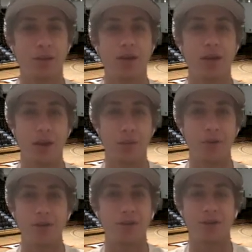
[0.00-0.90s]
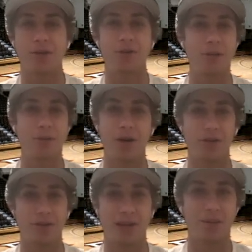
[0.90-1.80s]
I watch those on YouTube all the
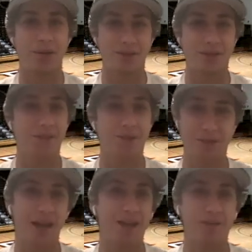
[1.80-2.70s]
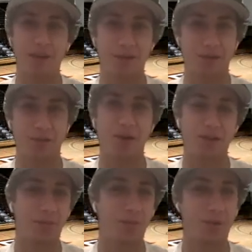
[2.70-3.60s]
time because it's so satisfying just watching them do